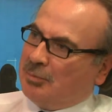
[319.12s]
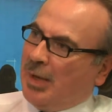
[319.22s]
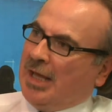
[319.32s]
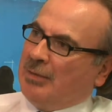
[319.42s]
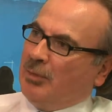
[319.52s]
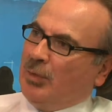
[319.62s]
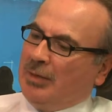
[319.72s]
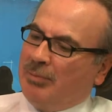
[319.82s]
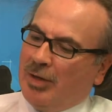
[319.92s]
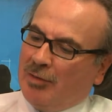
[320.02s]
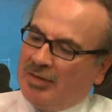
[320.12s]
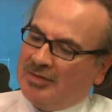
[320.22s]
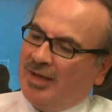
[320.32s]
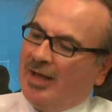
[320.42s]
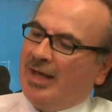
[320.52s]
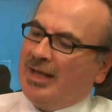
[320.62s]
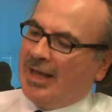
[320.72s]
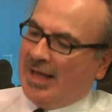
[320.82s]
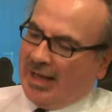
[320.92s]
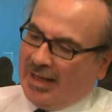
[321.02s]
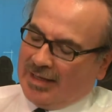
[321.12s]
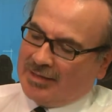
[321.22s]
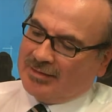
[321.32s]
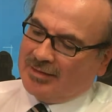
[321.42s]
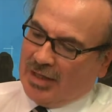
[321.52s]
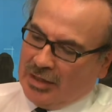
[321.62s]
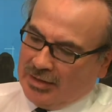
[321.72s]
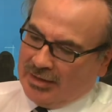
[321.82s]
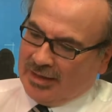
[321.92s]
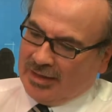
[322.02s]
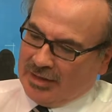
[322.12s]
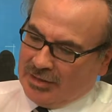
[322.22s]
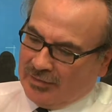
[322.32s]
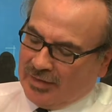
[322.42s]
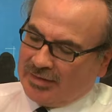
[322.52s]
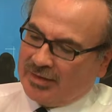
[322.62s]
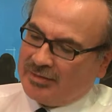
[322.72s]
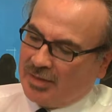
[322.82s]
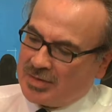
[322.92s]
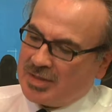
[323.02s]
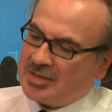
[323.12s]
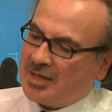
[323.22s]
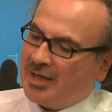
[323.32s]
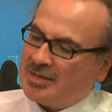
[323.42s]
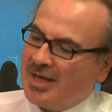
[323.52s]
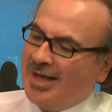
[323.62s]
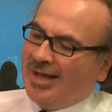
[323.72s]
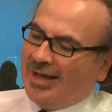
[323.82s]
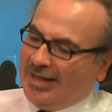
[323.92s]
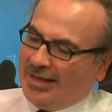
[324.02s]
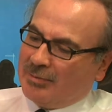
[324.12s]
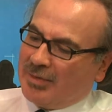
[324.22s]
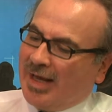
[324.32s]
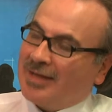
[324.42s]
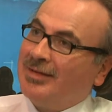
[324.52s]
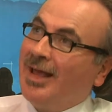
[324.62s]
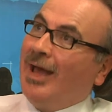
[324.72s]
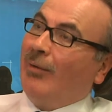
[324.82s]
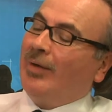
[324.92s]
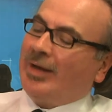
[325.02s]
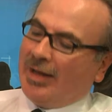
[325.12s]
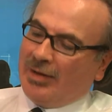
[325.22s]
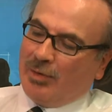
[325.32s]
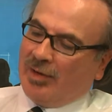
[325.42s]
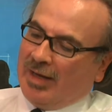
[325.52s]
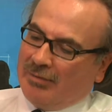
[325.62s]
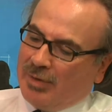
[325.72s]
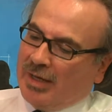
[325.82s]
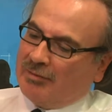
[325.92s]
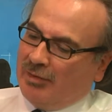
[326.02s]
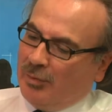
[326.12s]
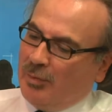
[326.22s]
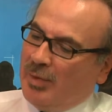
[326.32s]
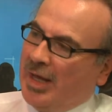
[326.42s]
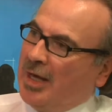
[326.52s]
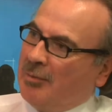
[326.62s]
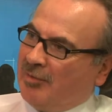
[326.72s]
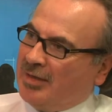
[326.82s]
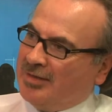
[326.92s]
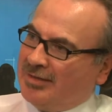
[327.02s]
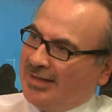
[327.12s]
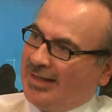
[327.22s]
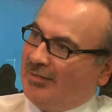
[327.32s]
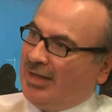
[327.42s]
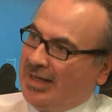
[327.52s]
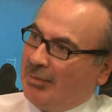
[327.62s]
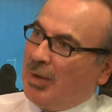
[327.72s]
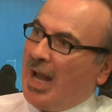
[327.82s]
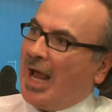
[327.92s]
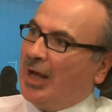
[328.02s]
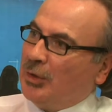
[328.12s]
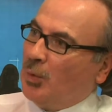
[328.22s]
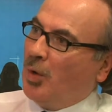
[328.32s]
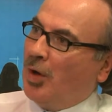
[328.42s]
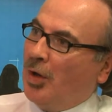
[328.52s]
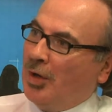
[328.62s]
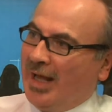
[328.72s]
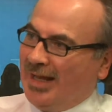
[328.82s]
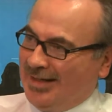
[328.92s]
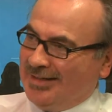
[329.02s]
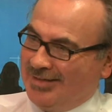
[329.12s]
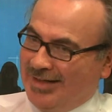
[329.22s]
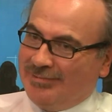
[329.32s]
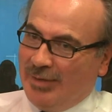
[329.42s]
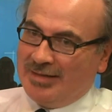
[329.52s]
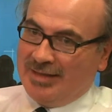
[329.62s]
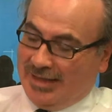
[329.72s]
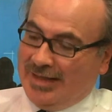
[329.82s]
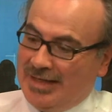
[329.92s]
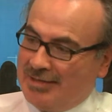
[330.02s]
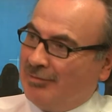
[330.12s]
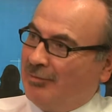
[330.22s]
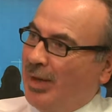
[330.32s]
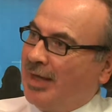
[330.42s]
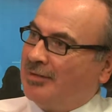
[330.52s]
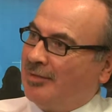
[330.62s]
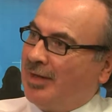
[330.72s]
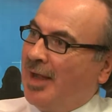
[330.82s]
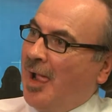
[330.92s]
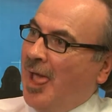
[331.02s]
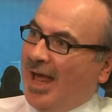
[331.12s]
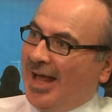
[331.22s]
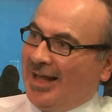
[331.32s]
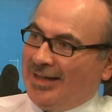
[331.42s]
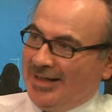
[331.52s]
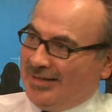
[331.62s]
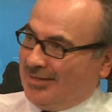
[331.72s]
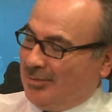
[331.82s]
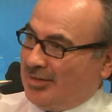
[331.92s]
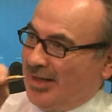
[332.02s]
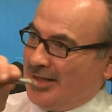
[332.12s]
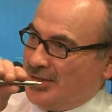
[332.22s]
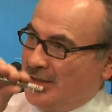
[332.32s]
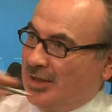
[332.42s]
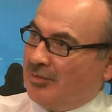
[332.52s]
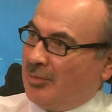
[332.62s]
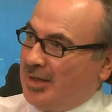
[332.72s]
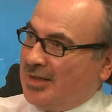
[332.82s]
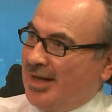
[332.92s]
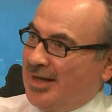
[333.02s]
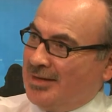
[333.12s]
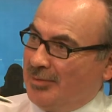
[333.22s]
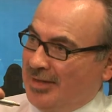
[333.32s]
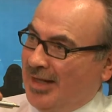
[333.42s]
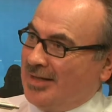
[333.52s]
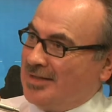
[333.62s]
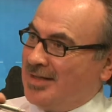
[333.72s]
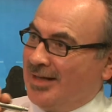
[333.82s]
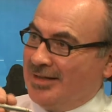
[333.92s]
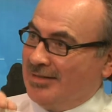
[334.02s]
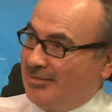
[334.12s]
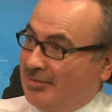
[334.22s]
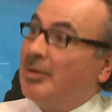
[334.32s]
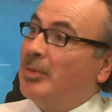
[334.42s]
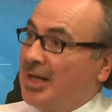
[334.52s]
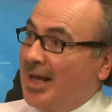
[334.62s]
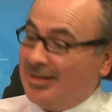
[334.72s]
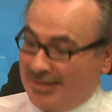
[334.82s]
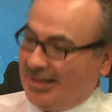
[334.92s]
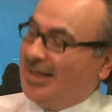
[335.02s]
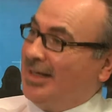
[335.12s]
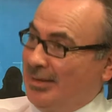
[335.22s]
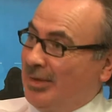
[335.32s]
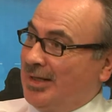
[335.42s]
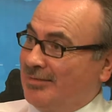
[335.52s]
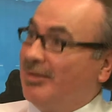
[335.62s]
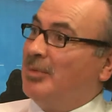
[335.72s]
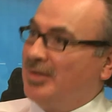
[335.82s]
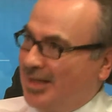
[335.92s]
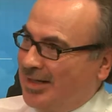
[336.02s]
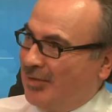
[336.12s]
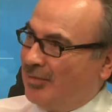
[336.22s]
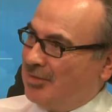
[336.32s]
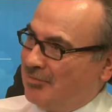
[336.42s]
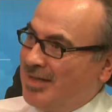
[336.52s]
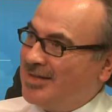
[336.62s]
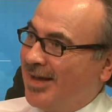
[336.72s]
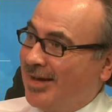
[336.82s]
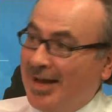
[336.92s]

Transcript: paid between PRSI, this universal social charge, income tax. Where I get petrol from Baileyburn, there's the little plaque on the wall, and it's basically a litre of petrol. and it's the percentage the government take, the percentage that the distributor gets, and a little bit 3% down for the retailer.